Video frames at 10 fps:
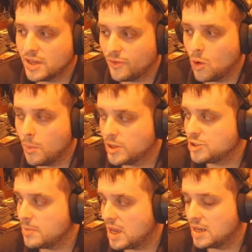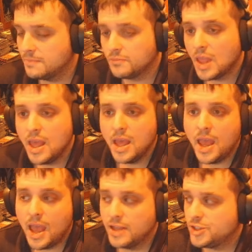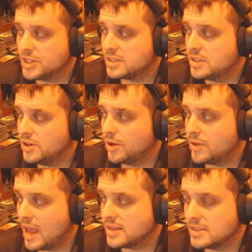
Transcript: a whole bunch of mana and just, you know, cast